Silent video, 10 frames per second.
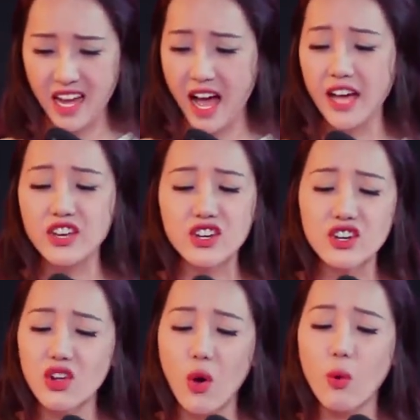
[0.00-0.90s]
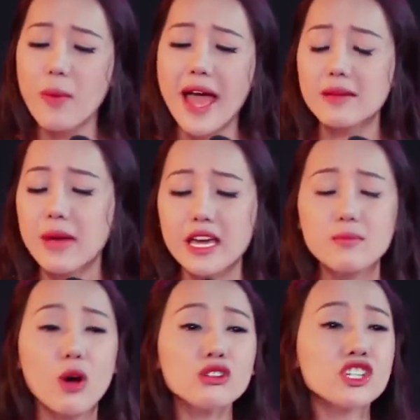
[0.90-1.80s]
I couldn't hold back my
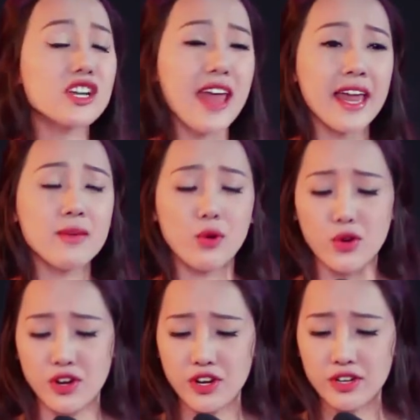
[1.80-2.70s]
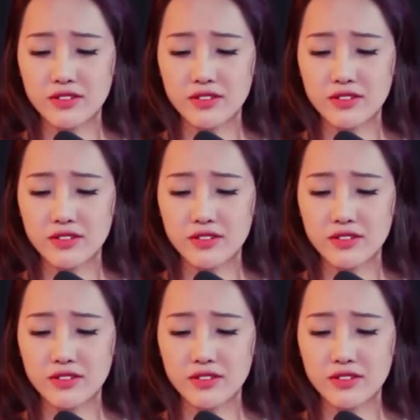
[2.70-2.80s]
emotion anymore.